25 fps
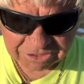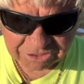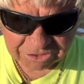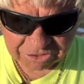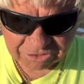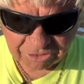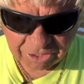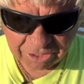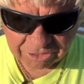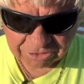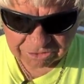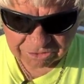
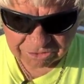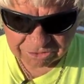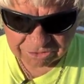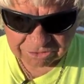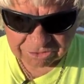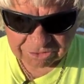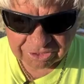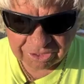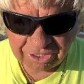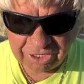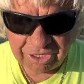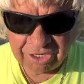
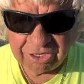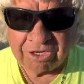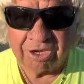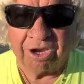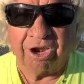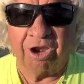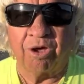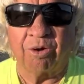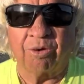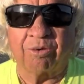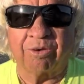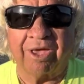structures to
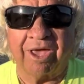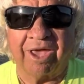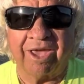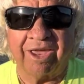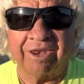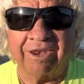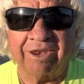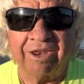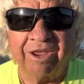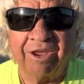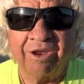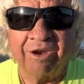
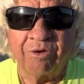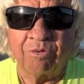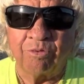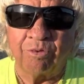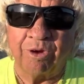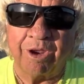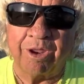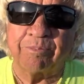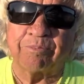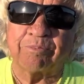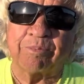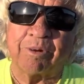locate.
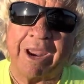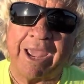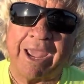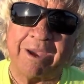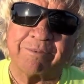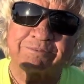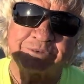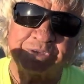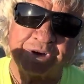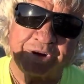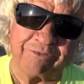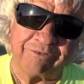
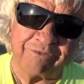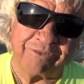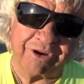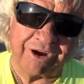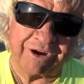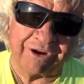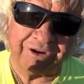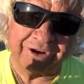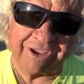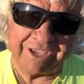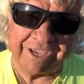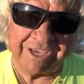Ripraps are
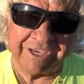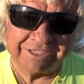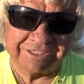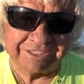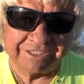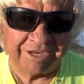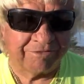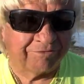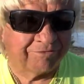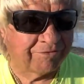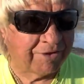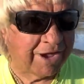very easy
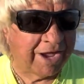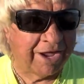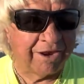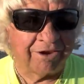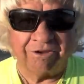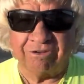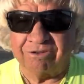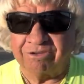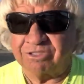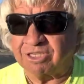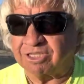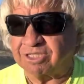to find
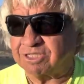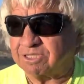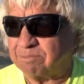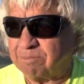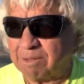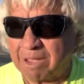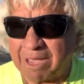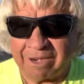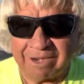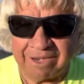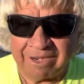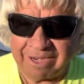on just
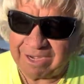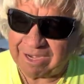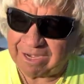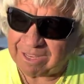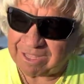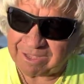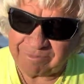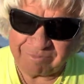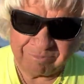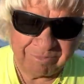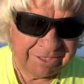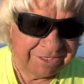about
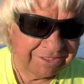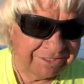any